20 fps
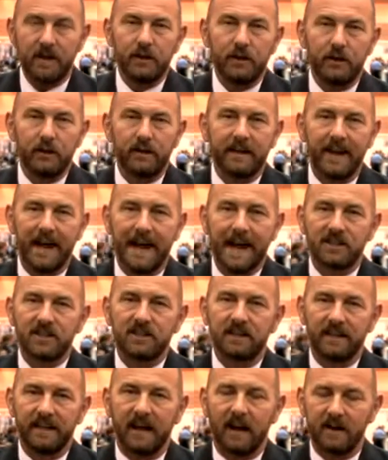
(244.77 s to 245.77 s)
you can
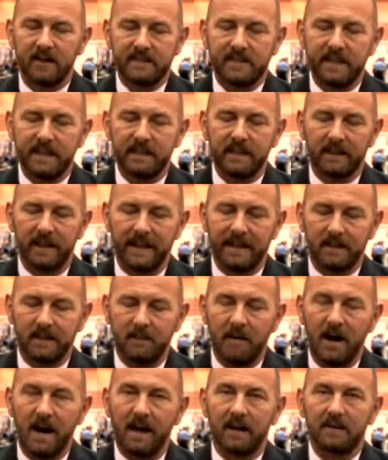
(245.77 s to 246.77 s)
actually articulate the
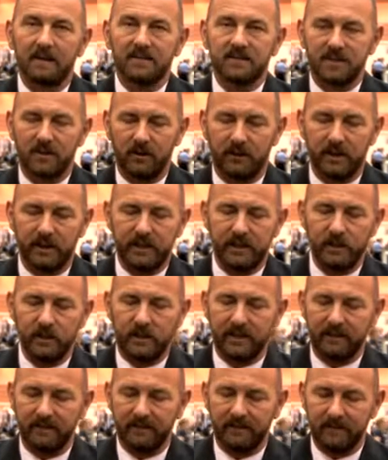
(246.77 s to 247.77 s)
model so that you
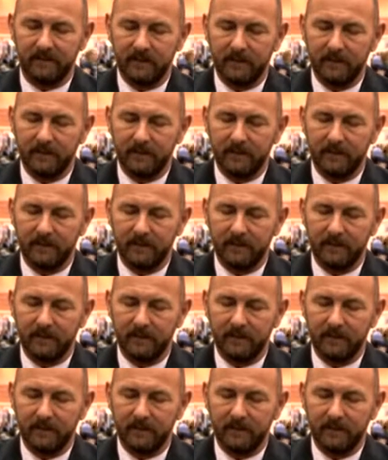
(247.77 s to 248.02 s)
can